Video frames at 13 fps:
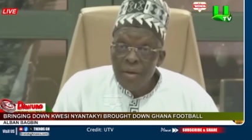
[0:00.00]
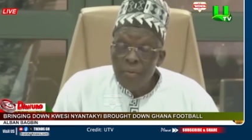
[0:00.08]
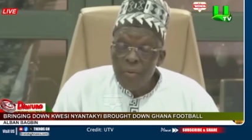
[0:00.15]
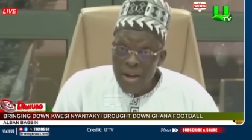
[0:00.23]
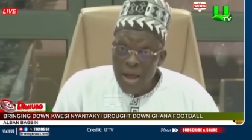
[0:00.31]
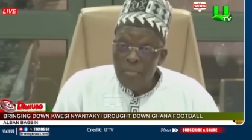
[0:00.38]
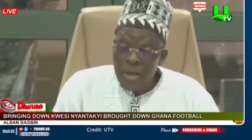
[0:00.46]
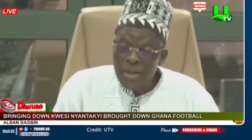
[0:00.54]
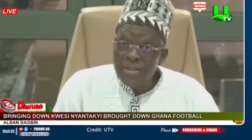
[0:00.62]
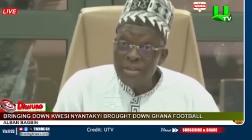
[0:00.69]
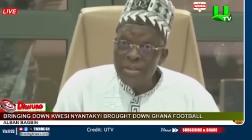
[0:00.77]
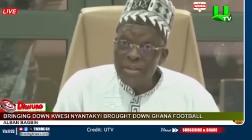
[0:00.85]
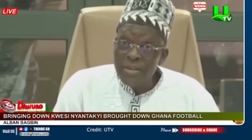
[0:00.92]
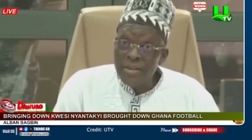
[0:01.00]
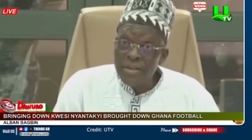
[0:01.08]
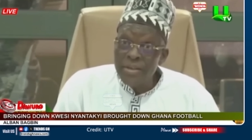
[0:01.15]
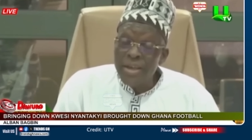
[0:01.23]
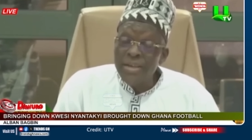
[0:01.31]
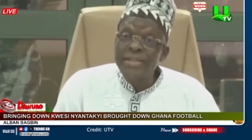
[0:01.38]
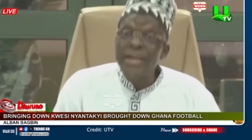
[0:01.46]
And when I met
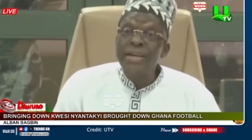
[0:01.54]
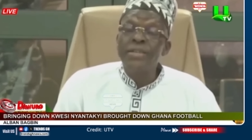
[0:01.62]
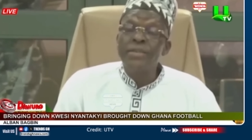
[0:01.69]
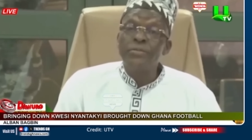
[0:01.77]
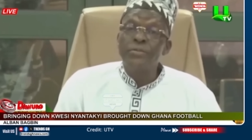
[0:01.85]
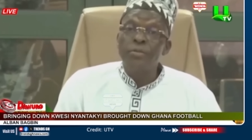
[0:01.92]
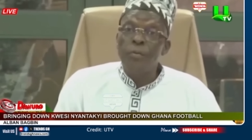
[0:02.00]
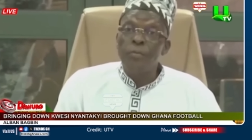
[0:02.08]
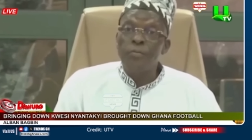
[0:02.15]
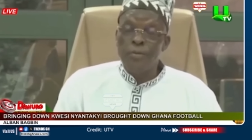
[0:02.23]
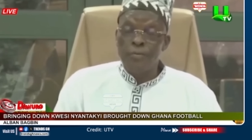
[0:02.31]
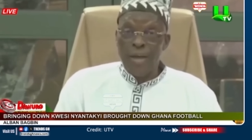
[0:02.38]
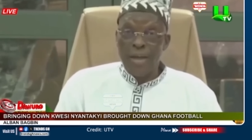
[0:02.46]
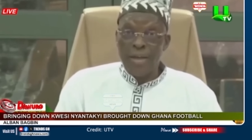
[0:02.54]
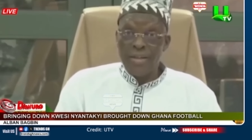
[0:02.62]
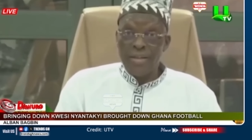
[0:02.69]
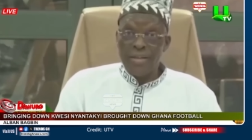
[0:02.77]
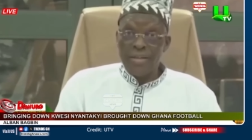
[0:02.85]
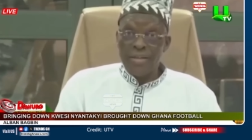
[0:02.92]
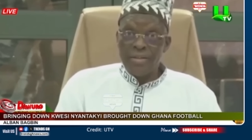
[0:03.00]
the executives of FIFA
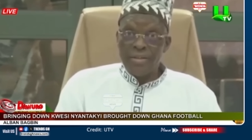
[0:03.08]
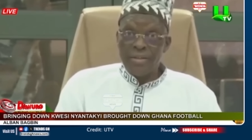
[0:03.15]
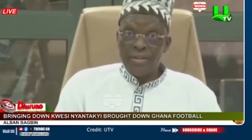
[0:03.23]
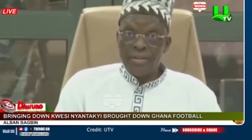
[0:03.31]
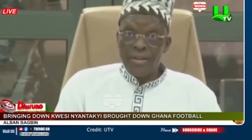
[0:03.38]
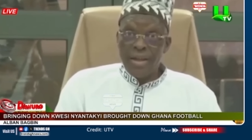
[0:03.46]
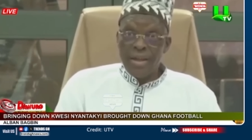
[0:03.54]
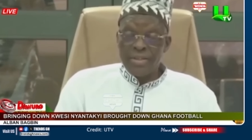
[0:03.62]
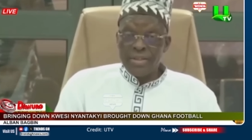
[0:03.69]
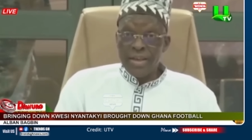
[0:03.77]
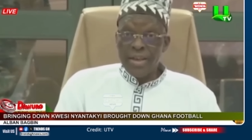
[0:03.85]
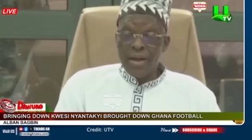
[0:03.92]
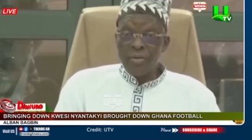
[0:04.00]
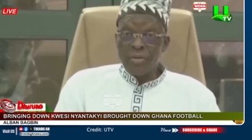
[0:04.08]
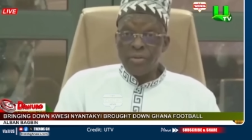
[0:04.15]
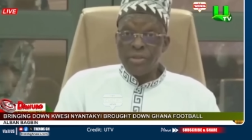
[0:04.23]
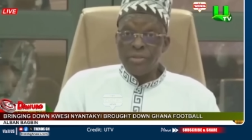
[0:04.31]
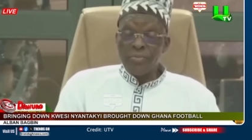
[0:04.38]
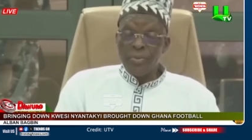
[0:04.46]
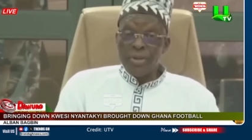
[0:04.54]
and said I was
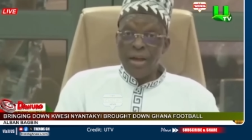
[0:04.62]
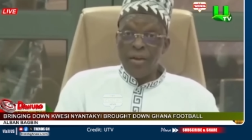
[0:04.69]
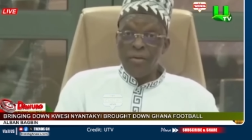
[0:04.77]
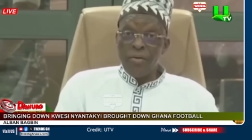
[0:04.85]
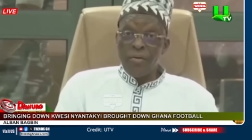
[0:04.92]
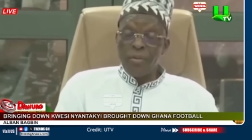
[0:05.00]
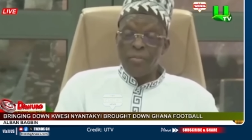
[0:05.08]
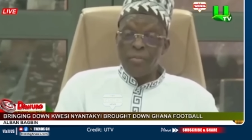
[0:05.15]
the Speaker of